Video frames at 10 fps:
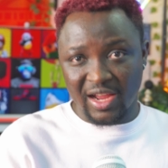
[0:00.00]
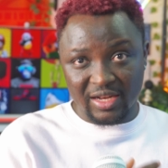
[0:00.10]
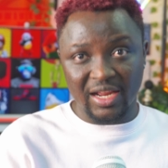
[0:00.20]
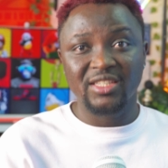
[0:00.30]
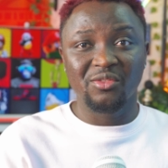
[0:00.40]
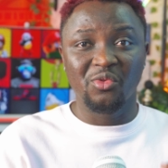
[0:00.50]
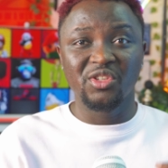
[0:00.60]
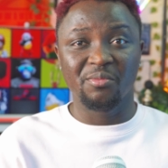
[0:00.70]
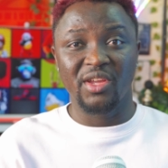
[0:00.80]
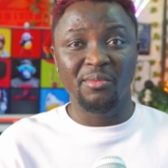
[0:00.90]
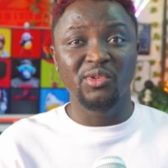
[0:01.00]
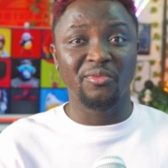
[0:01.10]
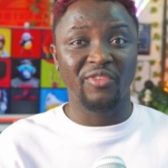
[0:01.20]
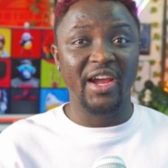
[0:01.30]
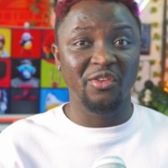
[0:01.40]
That is going to be able to
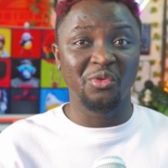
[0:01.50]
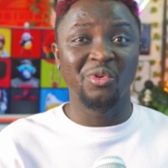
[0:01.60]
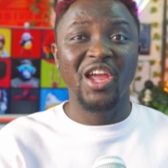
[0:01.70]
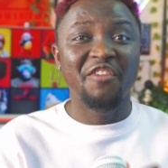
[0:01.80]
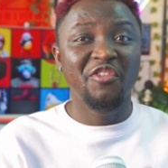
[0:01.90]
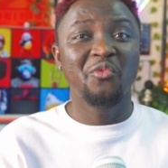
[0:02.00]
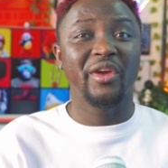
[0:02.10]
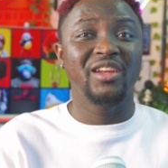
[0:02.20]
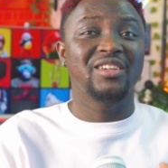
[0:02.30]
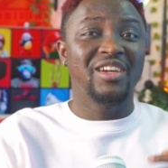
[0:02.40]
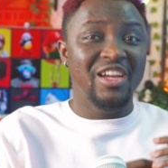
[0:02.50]
provide you, even with